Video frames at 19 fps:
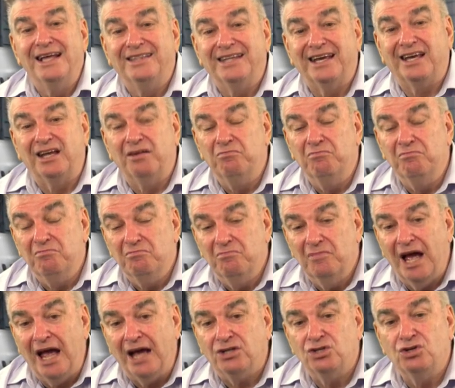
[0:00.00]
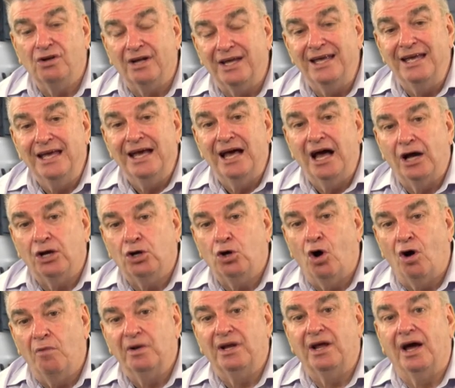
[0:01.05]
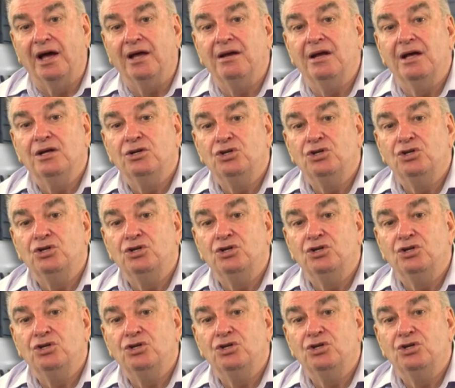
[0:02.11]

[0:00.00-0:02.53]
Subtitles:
that can actually accommodate